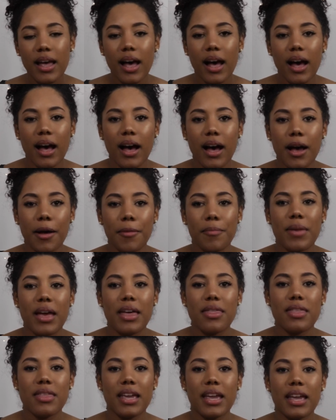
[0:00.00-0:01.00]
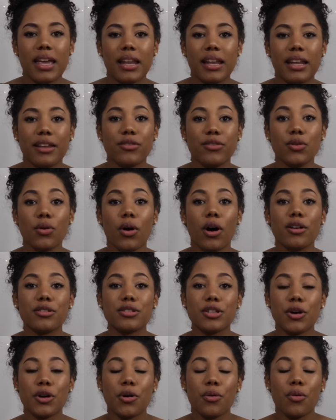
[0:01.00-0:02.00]
And then if you
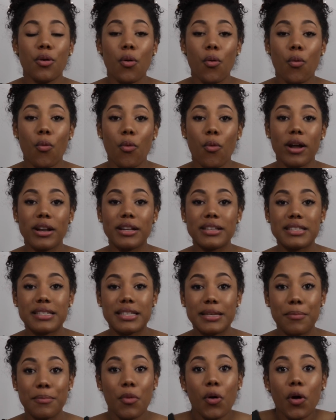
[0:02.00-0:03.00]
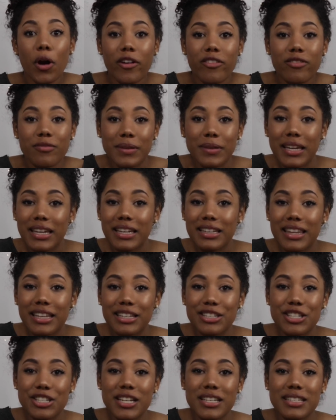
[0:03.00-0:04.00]
also want to see more of me,
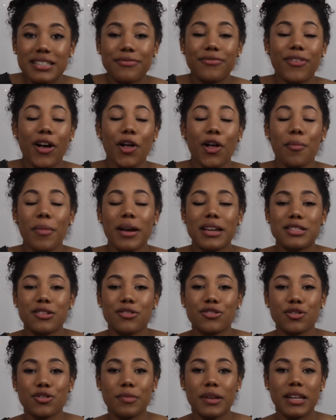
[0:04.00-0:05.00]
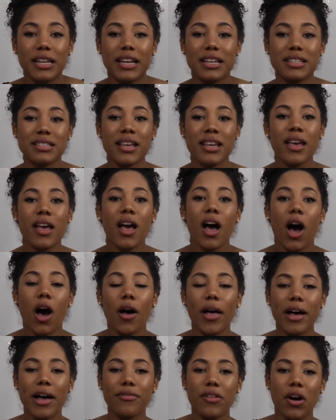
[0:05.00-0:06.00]
then just follow my social medias.
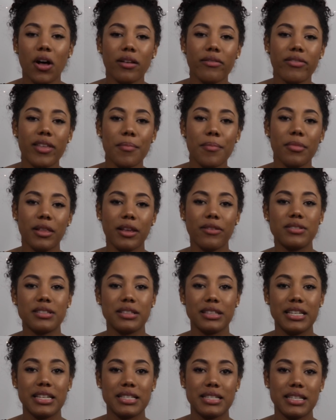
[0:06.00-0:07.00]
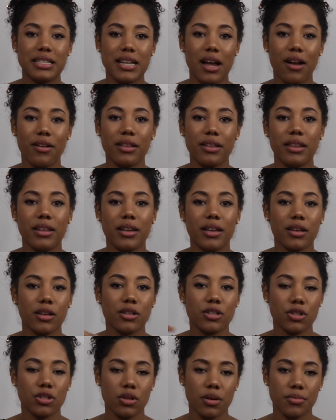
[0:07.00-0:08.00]
I'll have all of them listed down in the
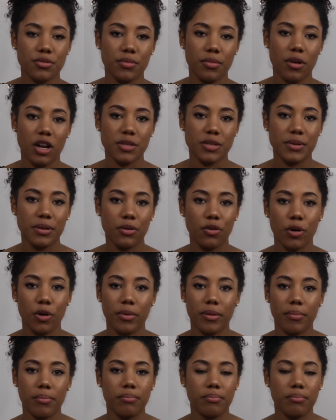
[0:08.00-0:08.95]
description box below